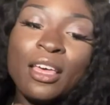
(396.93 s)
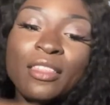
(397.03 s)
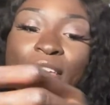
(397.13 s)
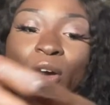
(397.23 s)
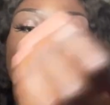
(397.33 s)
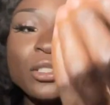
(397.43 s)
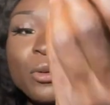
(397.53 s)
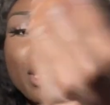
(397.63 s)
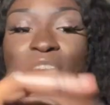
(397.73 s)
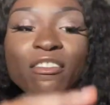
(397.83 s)
They also
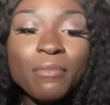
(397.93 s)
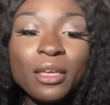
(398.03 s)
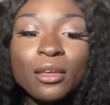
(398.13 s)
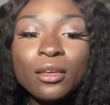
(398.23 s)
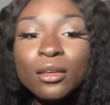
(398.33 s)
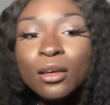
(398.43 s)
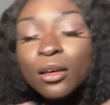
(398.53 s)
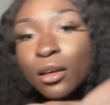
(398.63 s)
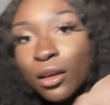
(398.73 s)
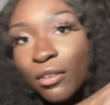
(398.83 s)
gave me
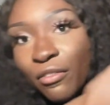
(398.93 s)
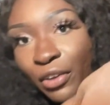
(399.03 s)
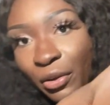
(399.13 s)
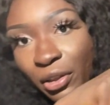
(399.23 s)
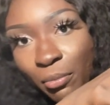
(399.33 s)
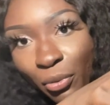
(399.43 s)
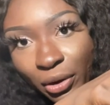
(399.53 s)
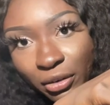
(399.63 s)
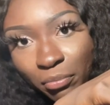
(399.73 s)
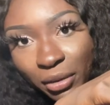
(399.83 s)
very
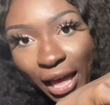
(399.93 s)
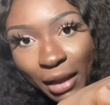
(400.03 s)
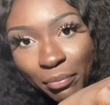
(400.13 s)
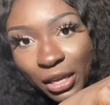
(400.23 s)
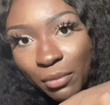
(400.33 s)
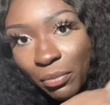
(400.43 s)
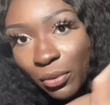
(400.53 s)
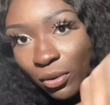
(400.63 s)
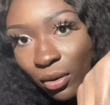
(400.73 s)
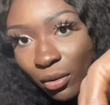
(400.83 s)
important Black
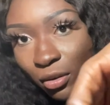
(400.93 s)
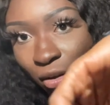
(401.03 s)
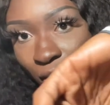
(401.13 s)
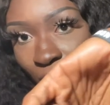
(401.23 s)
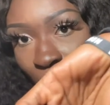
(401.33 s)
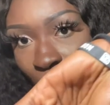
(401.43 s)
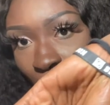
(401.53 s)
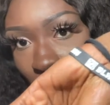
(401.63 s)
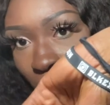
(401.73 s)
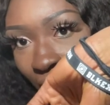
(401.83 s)
people,
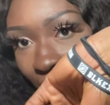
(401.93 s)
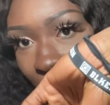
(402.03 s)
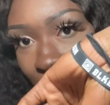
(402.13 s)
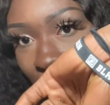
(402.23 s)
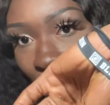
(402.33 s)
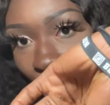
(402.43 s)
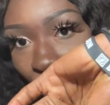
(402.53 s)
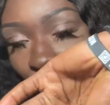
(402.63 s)
BLK EXCL